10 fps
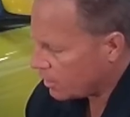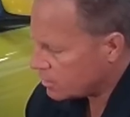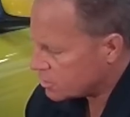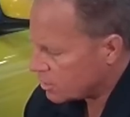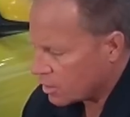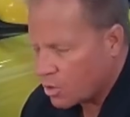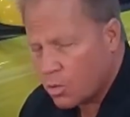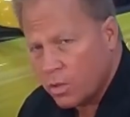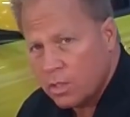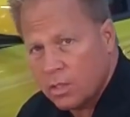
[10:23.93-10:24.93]
It's an
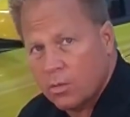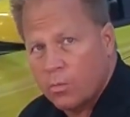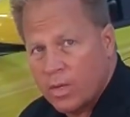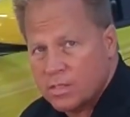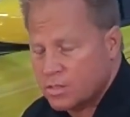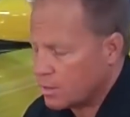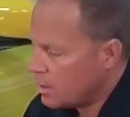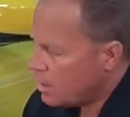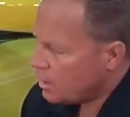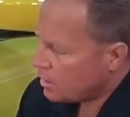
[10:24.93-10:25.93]
acrylic resin
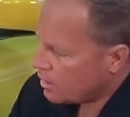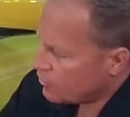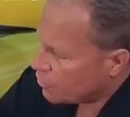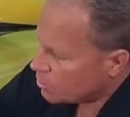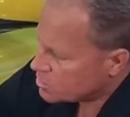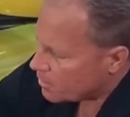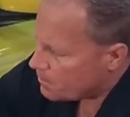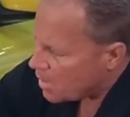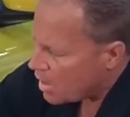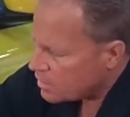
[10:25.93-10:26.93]
that forms a
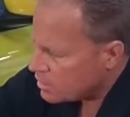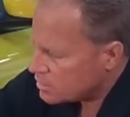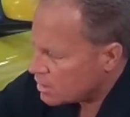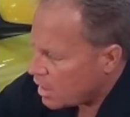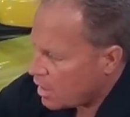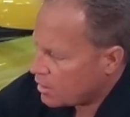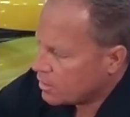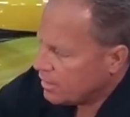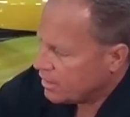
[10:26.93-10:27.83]
bond to the tire.